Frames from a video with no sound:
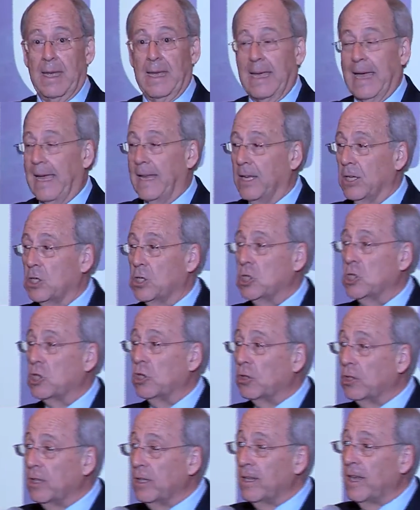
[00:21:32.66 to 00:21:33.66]
And it
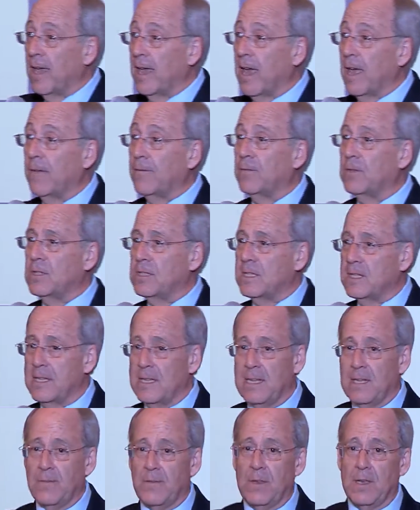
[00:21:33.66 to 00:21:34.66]
shouldn't have
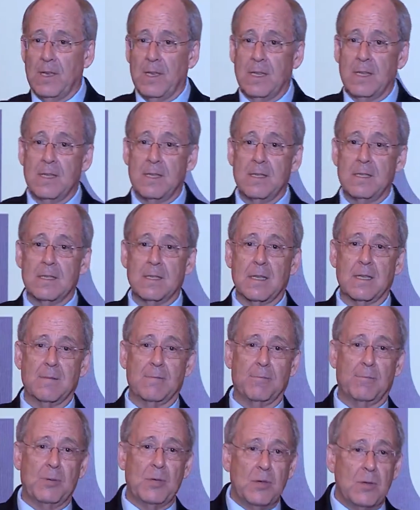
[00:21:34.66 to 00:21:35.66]
TVs,
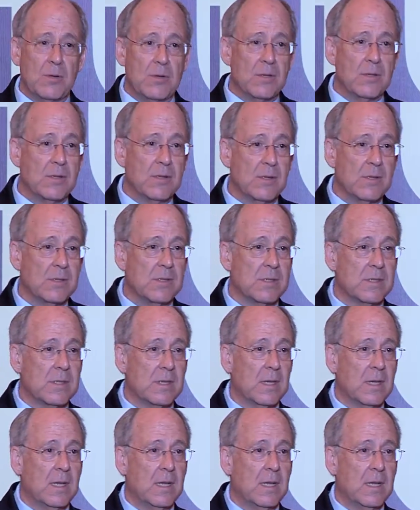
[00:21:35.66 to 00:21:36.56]
computers,